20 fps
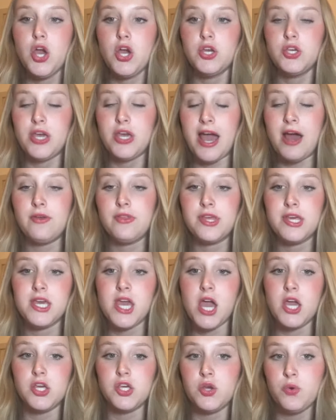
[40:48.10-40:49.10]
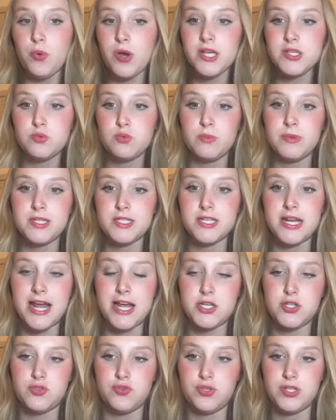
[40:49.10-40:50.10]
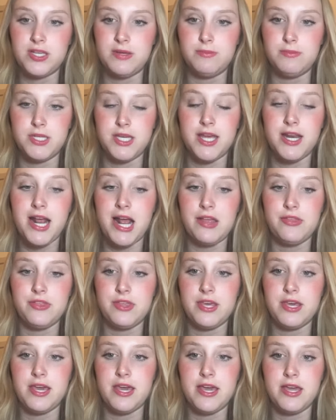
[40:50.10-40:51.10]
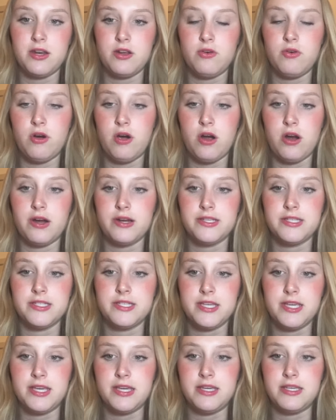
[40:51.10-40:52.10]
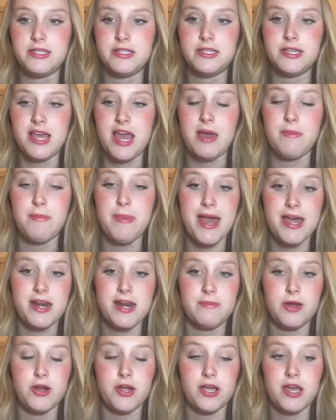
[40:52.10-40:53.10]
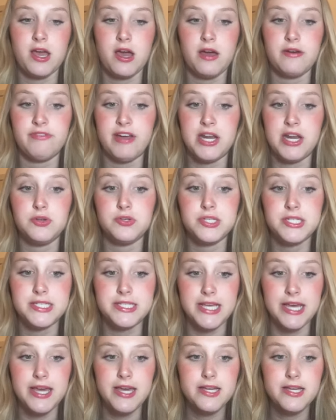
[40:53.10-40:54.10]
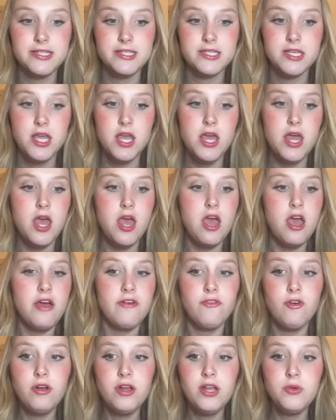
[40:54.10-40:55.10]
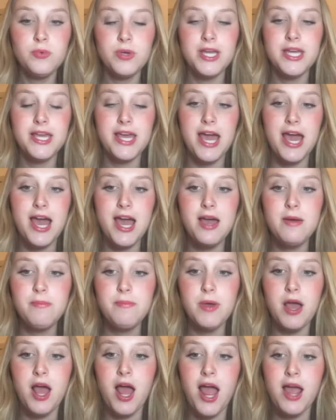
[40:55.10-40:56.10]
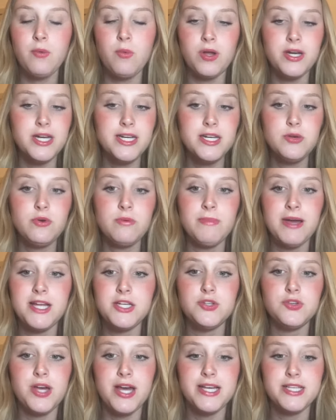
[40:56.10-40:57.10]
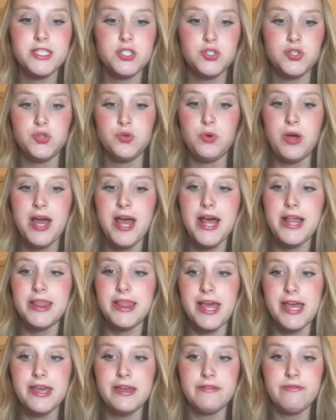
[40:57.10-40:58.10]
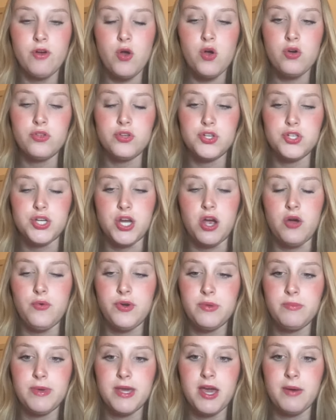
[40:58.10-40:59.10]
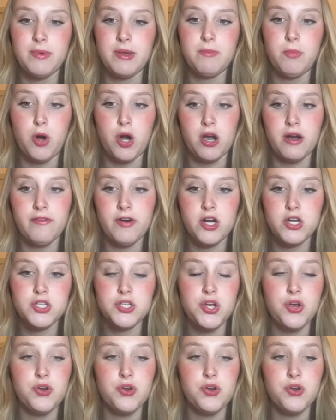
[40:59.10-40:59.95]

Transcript: how the U.S. Women's National Team did at the NORCECA Pan American Cup Final 6. For a recap, I wanted to remind you guys to like and follow the show and to become a part of our show